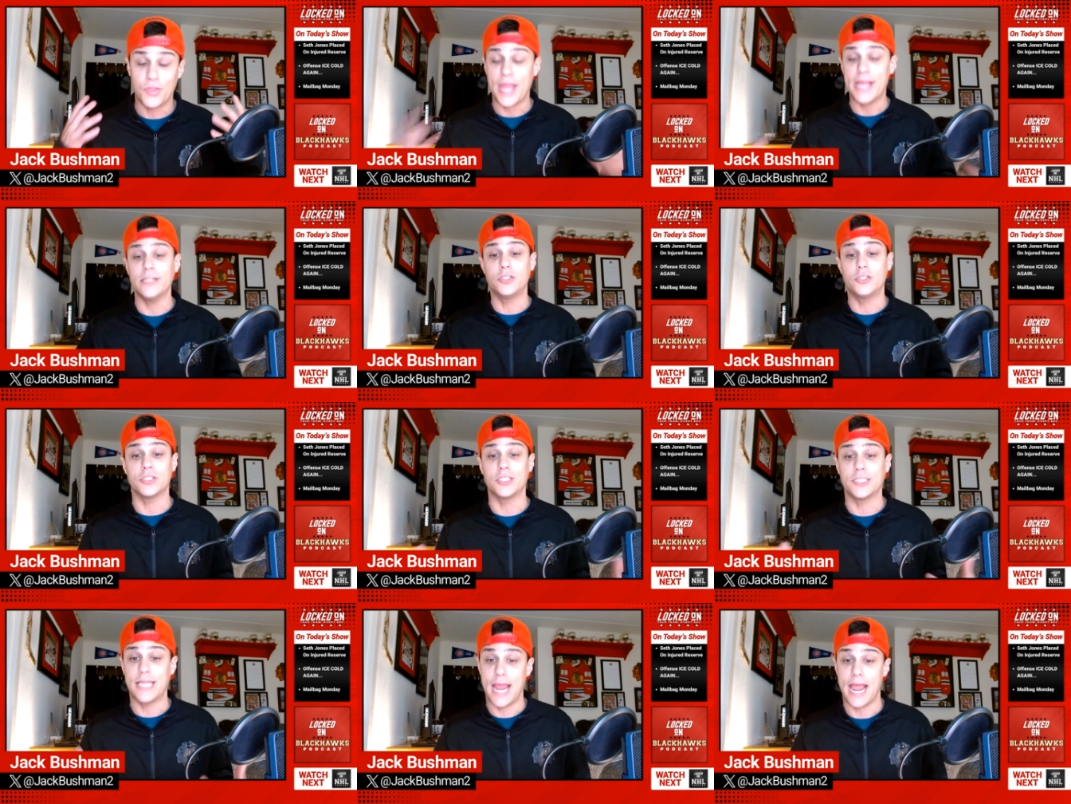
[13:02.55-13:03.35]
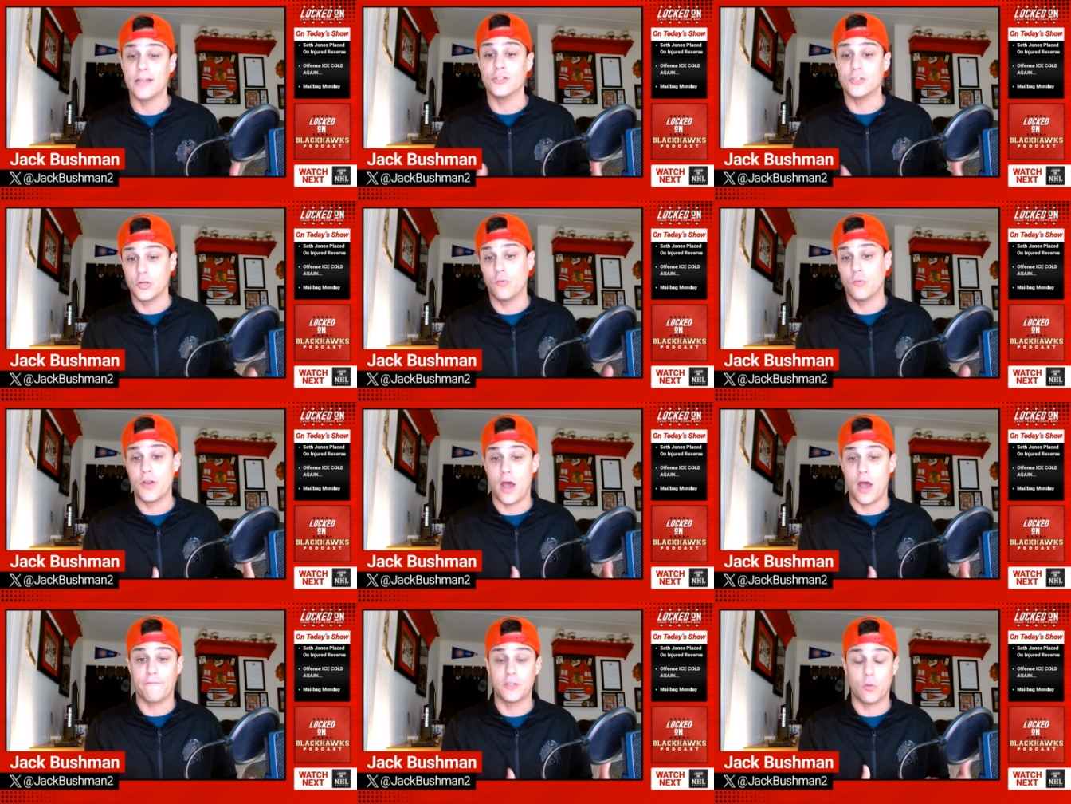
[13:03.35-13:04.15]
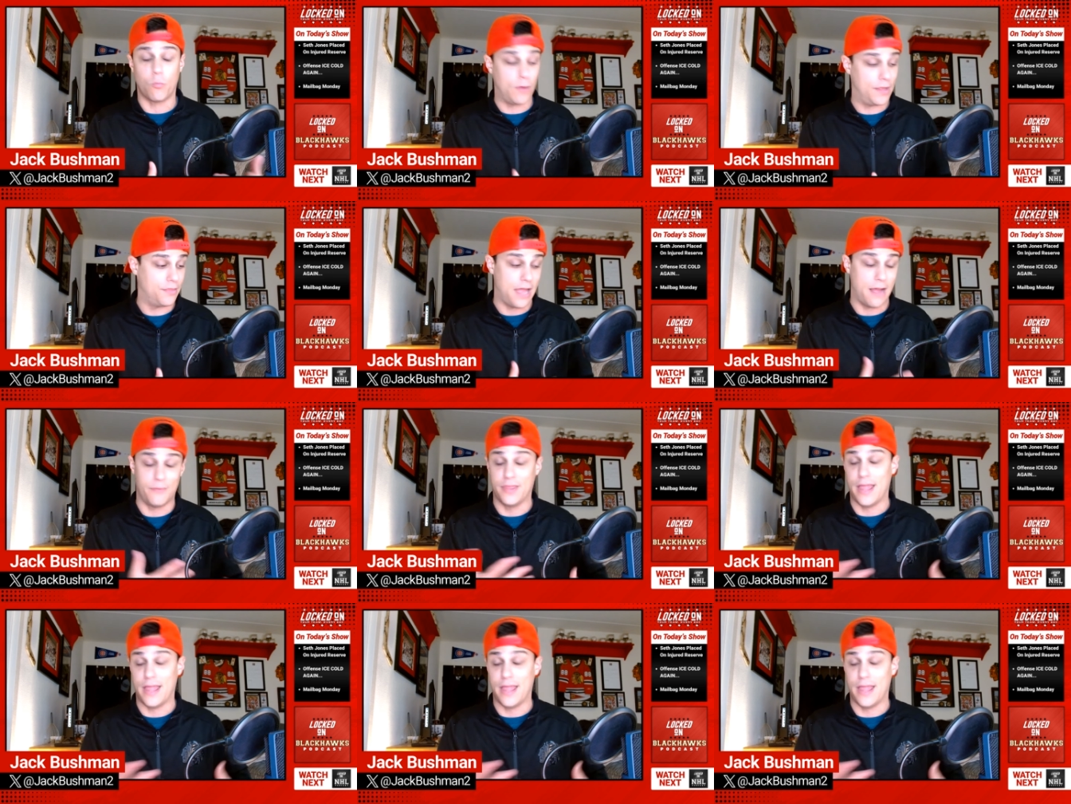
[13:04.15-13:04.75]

They just can't do enough to win them.